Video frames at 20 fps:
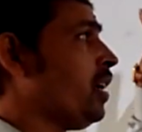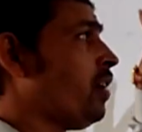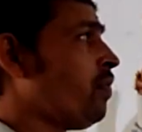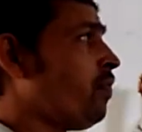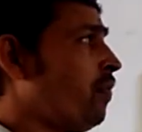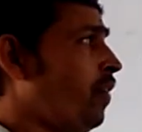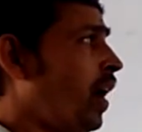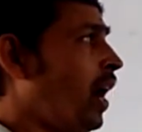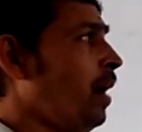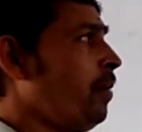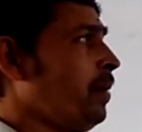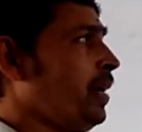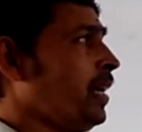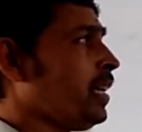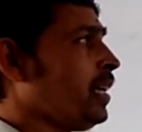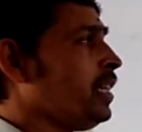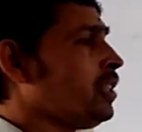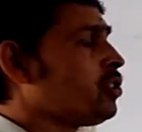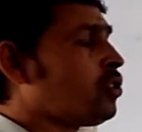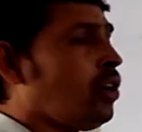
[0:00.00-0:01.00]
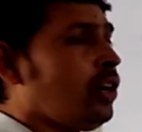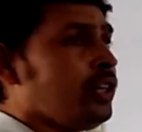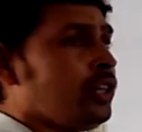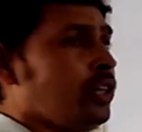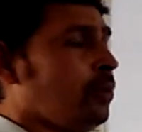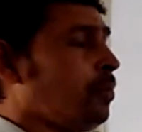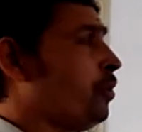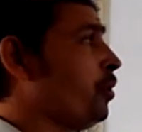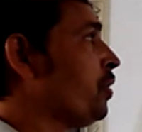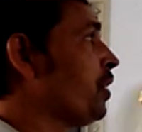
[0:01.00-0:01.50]
the farming is
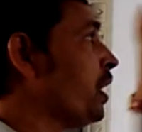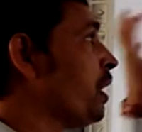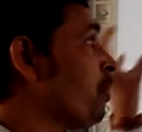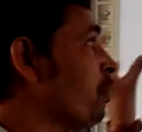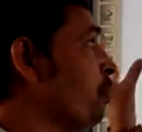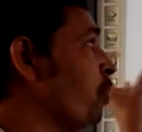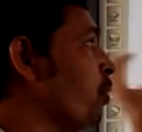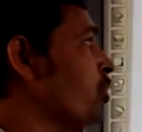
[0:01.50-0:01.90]
contributing,